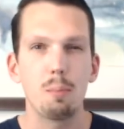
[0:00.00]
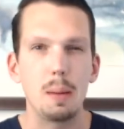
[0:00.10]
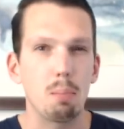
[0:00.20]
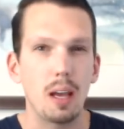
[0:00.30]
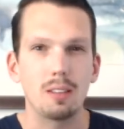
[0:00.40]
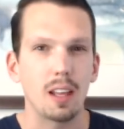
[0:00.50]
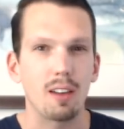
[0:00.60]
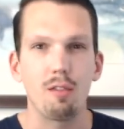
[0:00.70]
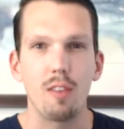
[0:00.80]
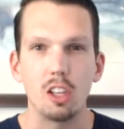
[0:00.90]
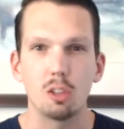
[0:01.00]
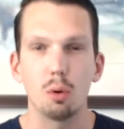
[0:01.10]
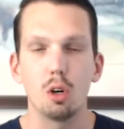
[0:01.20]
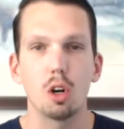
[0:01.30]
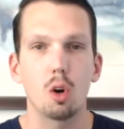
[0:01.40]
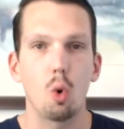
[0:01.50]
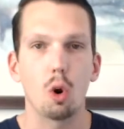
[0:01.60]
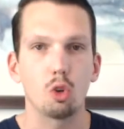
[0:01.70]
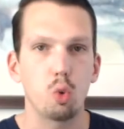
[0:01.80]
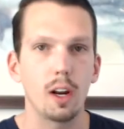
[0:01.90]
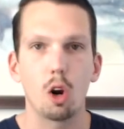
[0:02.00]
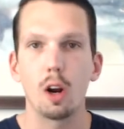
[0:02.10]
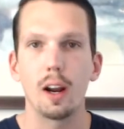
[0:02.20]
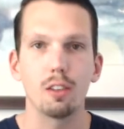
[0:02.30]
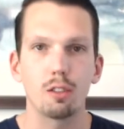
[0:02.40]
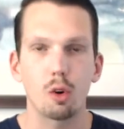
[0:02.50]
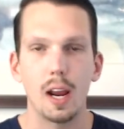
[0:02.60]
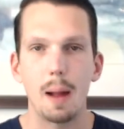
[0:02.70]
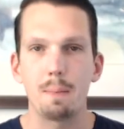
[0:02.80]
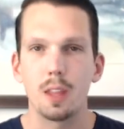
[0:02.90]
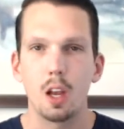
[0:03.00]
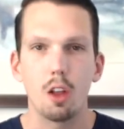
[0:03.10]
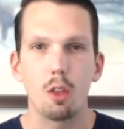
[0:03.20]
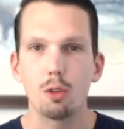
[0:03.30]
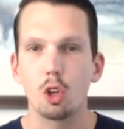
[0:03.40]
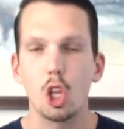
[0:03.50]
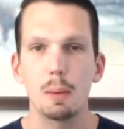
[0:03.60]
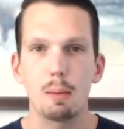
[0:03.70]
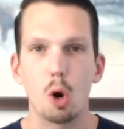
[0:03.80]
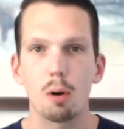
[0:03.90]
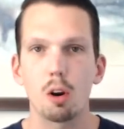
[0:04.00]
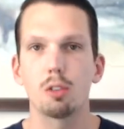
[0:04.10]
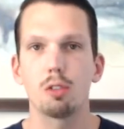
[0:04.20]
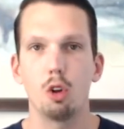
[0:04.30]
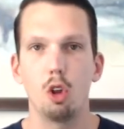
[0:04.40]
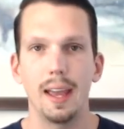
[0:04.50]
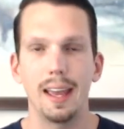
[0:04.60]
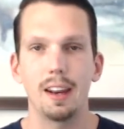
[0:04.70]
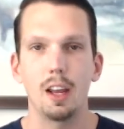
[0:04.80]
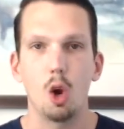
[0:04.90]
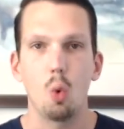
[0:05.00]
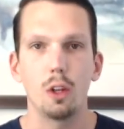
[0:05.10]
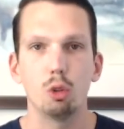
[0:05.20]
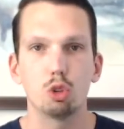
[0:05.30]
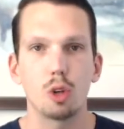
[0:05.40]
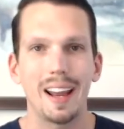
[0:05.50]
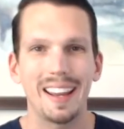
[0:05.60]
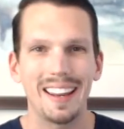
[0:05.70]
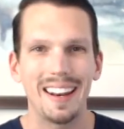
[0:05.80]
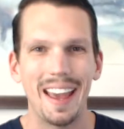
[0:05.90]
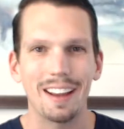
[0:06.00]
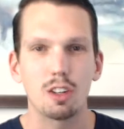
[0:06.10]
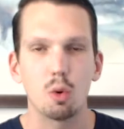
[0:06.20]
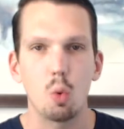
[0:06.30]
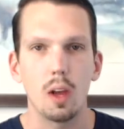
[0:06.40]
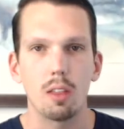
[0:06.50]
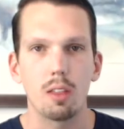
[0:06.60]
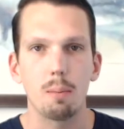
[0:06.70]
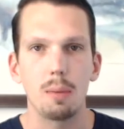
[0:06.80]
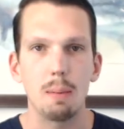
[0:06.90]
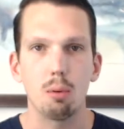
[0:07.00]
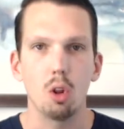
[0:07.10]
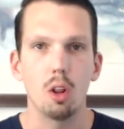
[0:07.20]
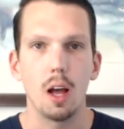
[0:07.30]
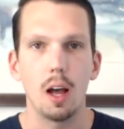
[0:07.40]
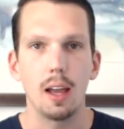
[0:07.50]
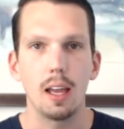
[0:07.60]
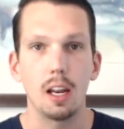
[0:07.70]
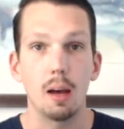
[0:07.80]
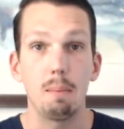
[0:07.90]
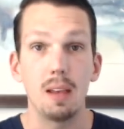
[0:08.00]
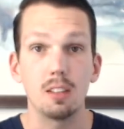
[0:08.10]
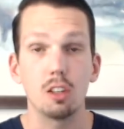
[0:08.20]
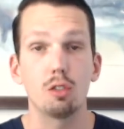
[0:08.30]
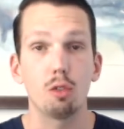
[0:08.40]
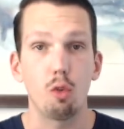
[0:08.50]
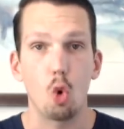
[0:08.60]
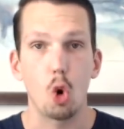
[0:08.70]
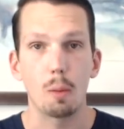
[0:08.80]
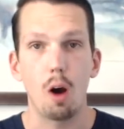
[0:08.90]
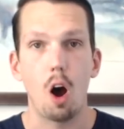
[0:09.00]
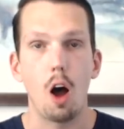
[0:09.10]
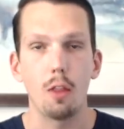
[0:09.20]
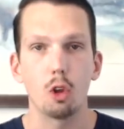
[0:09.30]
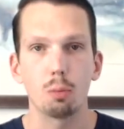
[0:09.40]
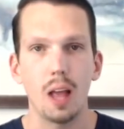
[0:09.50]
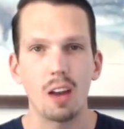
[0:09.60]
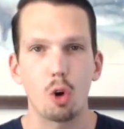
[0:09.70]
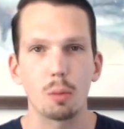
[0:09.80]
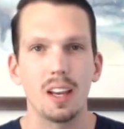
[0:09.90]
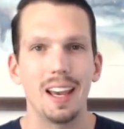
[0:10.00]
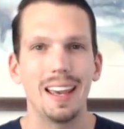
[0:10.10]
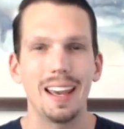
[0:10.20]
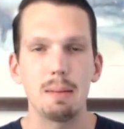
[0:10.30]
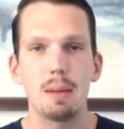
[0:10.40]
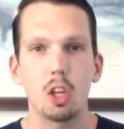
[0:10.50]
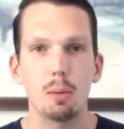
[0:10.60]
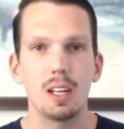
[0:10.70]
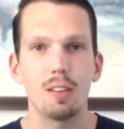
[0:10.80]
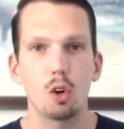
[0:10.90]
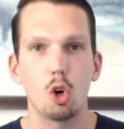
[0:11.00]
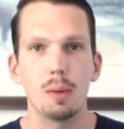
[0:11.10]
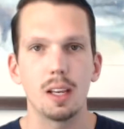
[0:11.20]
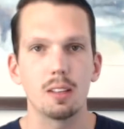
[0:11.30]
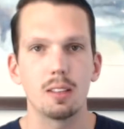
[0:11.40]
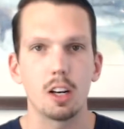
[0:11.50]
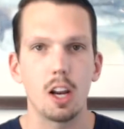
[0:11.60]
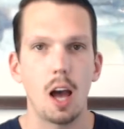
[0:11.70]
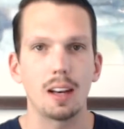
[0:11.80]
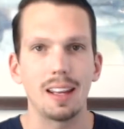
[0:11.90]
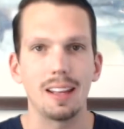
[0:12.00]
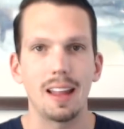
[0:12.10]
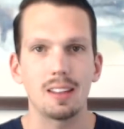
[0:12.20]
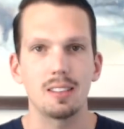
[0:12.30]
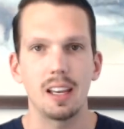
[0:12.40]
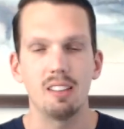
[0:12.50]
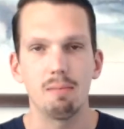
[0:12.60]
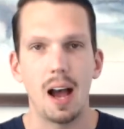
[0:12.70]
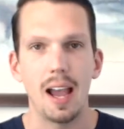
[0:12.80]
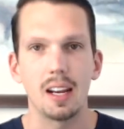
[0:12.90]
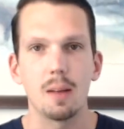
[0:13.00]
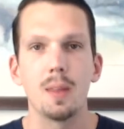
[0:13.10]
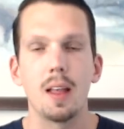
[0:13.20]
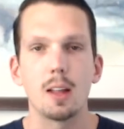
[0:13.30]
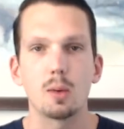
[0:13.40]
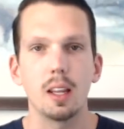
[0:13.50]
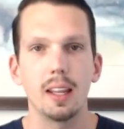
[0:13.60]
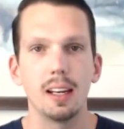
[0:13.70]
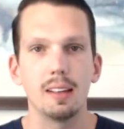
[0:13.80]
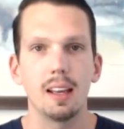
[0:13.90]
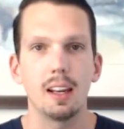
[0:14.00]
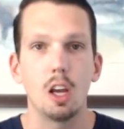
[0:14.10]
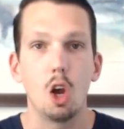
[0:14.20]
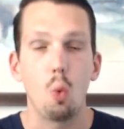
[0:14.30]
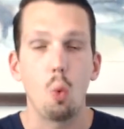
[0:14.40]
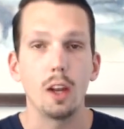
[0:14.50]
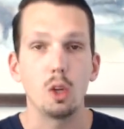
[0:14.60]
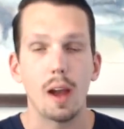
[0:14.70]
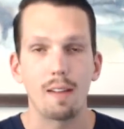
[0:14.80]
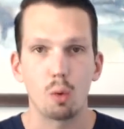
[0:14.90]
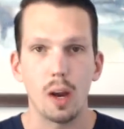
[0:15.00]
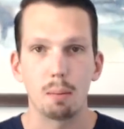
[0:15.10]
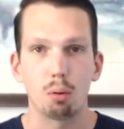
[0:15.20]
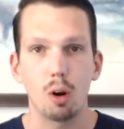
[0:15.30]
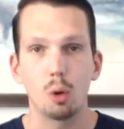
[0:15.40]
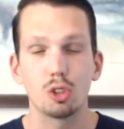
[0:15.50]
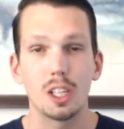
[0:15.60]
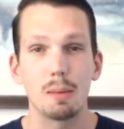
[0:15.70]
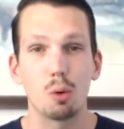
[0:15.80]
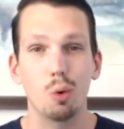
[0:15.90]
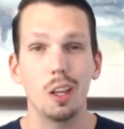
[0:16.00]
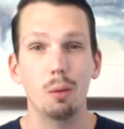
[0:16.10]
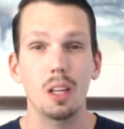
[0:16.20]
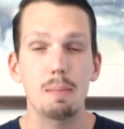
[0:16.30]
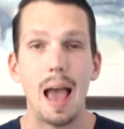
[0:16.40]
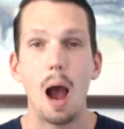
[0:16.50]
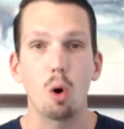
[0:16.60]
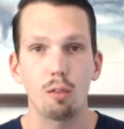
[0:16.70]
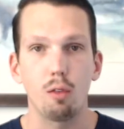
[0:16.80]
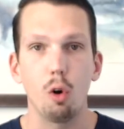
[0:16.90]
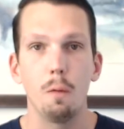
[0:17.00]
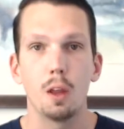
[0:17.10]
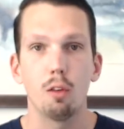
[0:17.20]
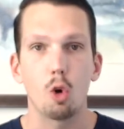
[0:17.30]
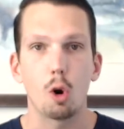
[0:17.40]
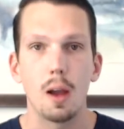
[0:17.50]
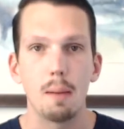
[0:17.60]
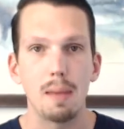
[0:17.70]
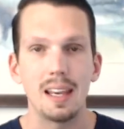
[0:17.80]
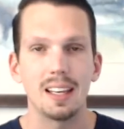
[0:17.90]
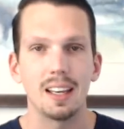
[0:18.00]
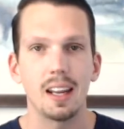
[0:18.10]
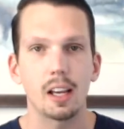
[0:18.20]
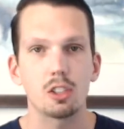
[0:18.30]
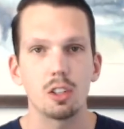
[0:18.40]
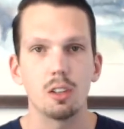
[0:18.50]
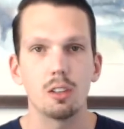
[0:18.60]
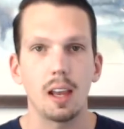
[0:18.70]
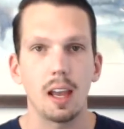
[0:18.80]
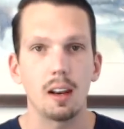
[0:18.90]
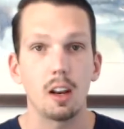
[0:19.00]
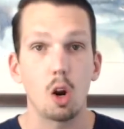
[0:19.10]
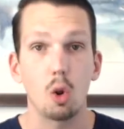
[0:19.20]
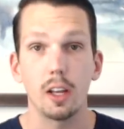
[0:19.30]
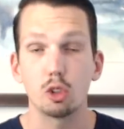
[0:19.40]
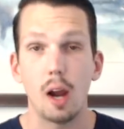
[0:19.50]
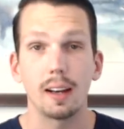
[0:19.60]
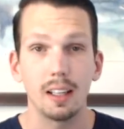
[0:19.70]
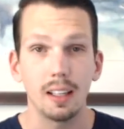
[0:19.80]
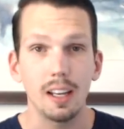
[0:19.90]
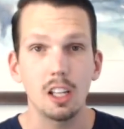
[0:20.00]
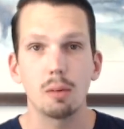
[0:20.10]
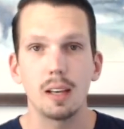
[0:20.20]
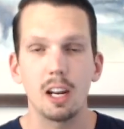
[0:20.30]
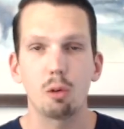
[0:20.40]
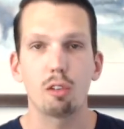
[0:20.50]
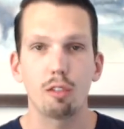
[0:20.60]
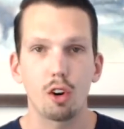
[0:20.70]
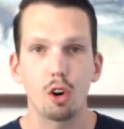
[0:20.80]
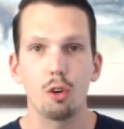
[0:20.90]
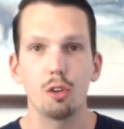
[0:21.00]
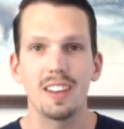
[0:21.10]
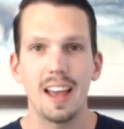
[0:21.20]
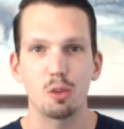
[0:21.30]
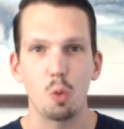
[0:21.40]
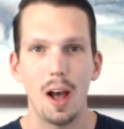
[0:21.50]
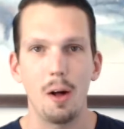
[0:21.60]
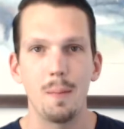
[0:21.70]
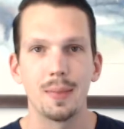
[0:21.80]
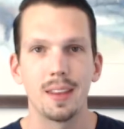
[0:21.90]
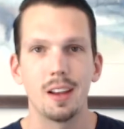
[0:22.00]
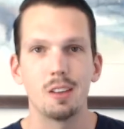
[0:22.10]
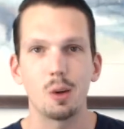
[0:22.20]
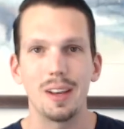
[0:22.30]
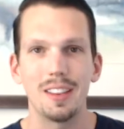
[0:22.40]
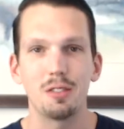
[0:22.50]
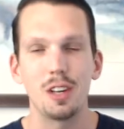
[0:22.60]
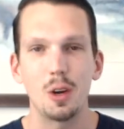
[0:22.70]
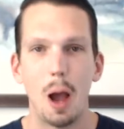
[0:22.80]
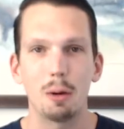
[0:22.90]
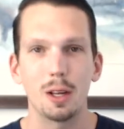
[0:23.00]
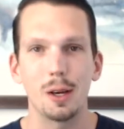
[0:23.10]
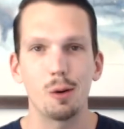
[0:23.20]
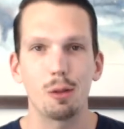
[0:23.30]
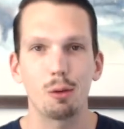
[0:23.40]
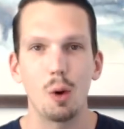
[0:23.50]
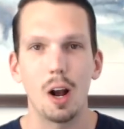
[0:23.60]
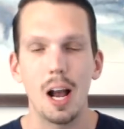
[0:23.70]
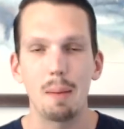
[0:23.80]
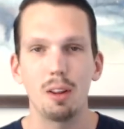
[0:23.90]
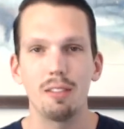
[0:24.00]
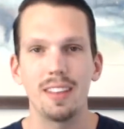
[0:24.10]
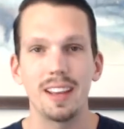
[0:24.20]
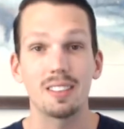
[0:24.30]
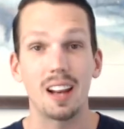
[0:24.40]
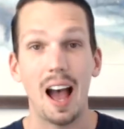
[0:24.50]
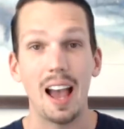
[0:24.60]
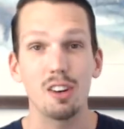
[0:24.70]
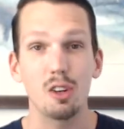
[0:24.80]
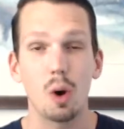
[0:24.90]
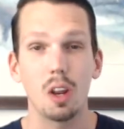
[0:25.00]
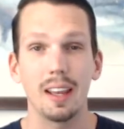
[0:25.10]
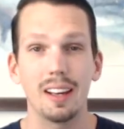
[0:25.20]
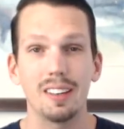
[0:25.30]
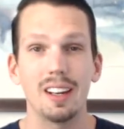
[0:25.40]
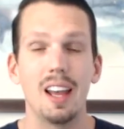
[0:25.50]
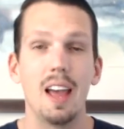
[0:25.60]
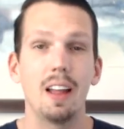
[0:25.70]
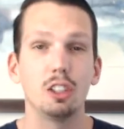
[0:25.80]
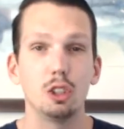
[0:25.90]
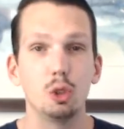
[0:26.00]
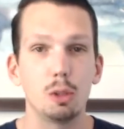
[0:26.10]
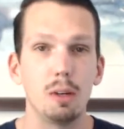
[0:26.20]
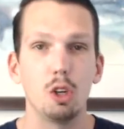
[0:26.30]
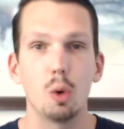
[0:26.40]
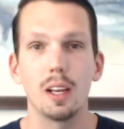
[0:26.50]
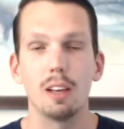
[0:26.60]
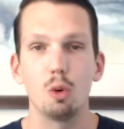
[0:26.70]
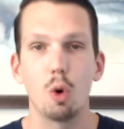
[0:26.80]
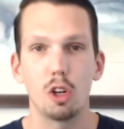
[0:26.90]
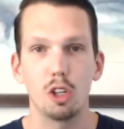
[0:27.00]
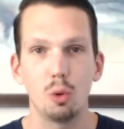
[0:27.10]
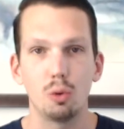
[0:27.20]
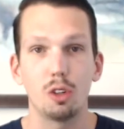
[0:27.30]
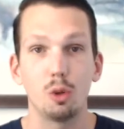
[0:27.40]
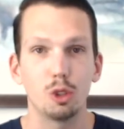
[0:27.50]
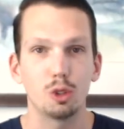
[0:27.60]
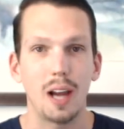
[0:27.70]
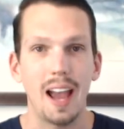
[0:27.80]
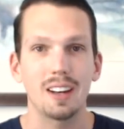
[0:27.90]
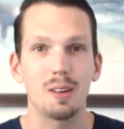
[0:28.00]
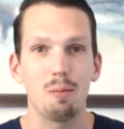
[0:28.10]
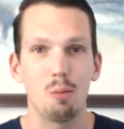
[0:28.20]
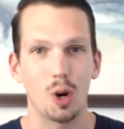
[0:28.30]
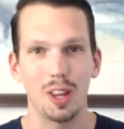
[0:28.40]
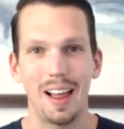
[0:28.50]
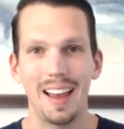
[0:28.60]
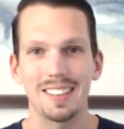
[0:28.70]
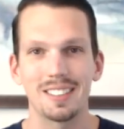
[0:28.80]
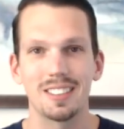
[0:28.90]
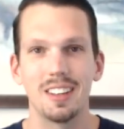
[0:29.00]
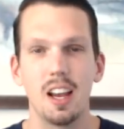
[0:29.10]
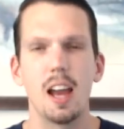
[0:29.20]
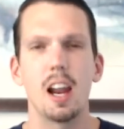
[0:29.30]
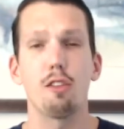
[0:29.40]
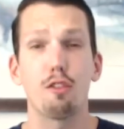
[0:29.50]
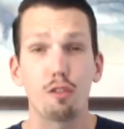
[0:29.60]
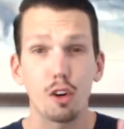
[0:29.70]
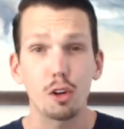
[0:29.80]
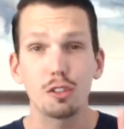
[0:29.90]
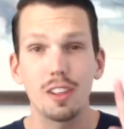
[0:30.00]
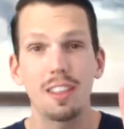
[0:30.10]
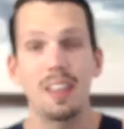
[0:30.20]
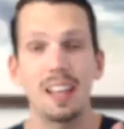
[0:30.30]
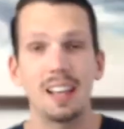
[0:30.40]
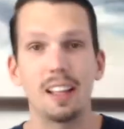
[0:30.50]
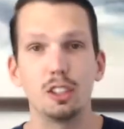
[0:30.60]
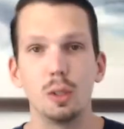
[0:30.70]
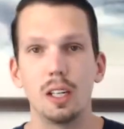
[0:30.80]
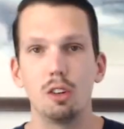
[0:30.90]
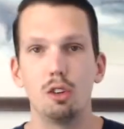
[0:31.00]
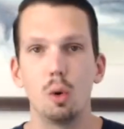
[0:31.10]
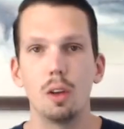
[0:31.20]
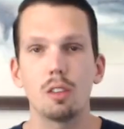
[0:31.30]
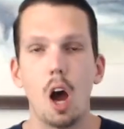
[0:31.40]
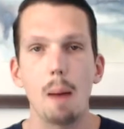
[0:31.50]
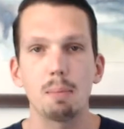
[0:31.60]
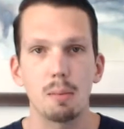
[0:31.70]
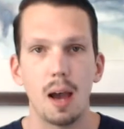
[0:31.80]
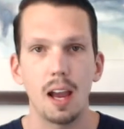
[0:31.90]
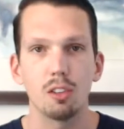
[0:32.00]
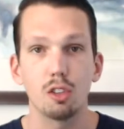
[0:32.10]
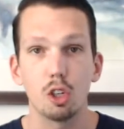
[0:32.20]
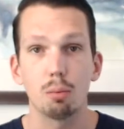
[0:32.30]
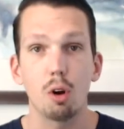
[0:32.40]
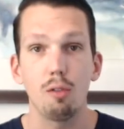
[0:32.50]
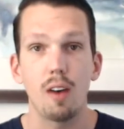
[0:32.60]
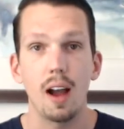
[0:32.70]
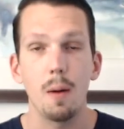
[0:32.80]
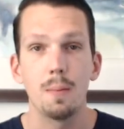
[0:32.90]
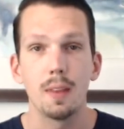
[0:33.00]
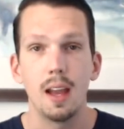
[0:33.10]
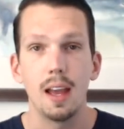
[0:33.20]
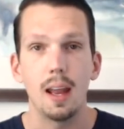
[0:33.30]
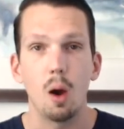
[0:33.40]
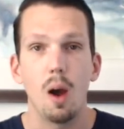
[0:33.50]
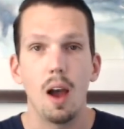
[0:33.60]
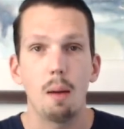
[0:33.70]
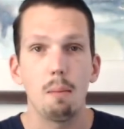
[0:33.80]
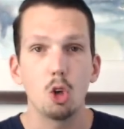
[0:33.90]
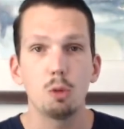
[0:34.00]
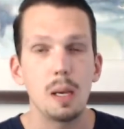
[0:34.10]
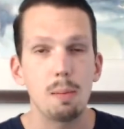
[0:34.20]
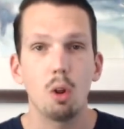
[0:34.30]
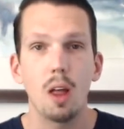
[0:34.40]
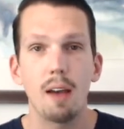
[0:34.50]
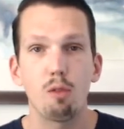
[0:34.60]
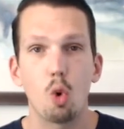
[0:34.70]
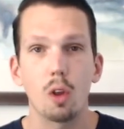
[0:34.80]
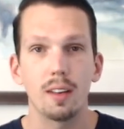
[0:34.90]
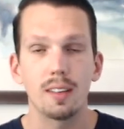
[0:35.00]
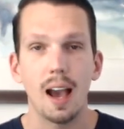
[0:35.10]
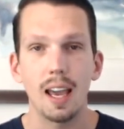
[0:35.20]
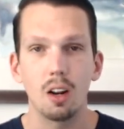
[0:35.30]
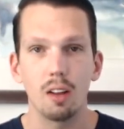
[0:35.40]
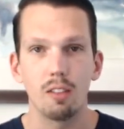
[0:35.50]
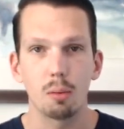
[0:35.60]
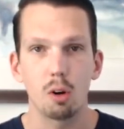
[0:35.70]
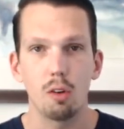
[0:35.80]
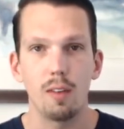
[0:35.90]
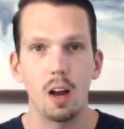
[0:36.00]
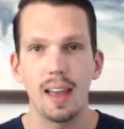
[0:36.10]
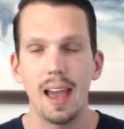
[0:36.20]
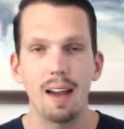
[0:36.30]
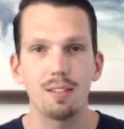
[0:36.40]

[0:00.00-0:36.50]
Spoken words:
places like Facebook or Twitter or Instagram, those are a little bit more personal. And when you try and connect with people in a business form on those platforms, it can be a little bit difficult because they're not in that state of mind. That's why LinkedIn, when you have the right approach, can be really, really powerful for making connections and not only attracting leads, but getting referrals as well. So in this video, I want to go through a couple of things that I do on LinkedIn that you should be doing if you want to use it to attract more clients. The first thing that you need to do is optimize your profile. Now, most people, for the title of their profile, they have